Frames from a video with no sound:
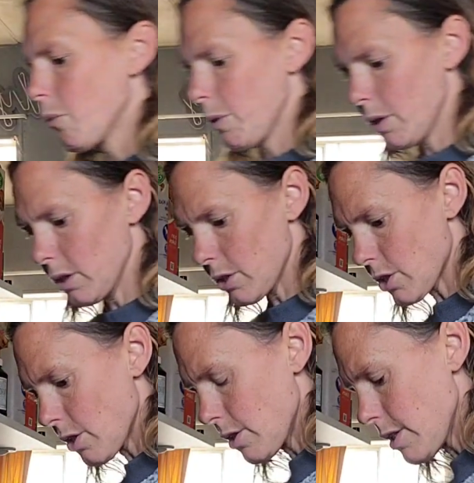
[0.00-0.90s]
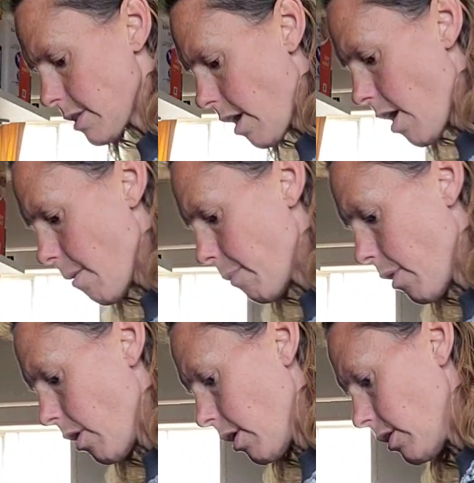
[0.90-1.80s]
You're going to turn this up
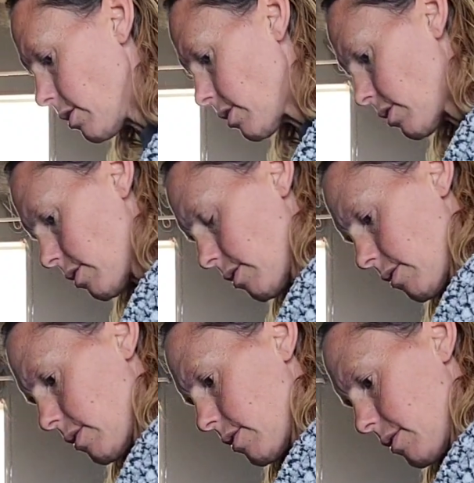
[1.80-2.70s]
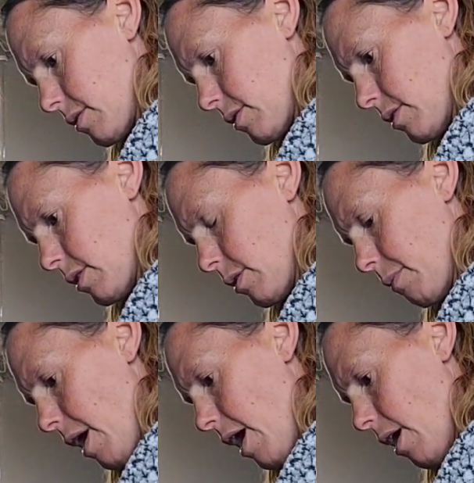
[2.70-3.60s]
on to
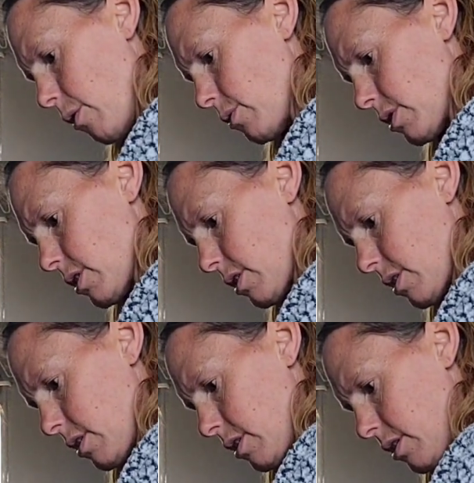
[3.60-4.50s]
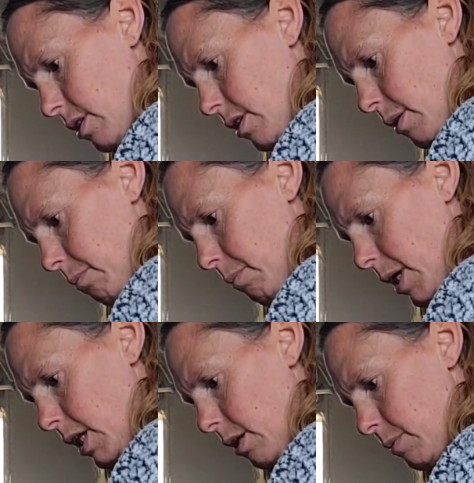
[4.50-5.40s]
about
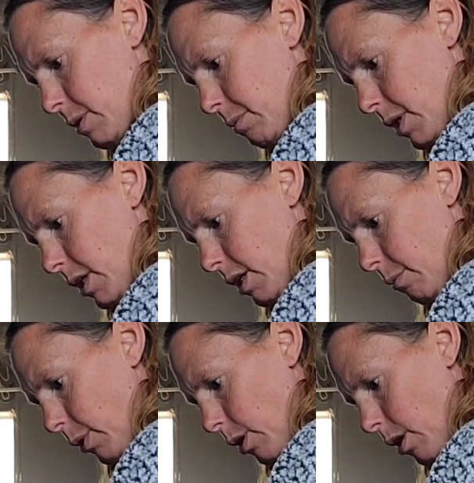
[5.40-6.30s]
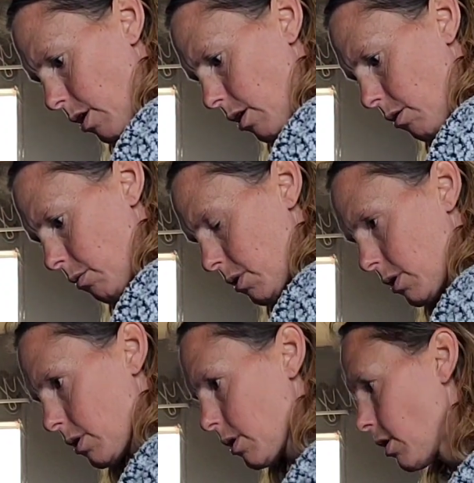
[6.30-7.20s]
medium to medium low.
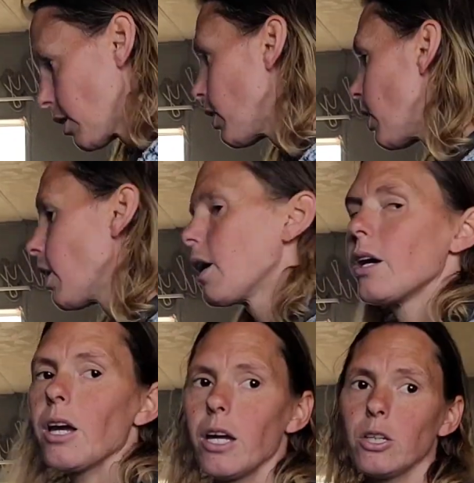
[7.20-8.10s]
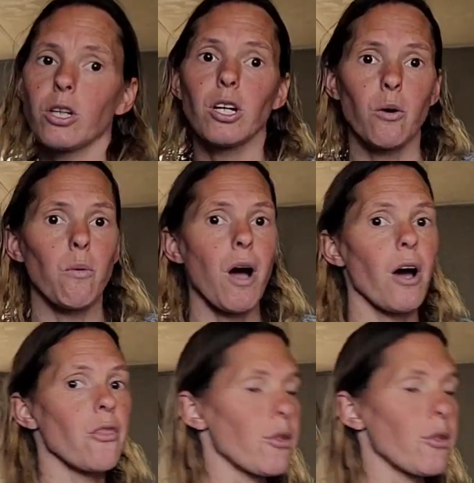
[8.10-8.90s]
And you're gonna want a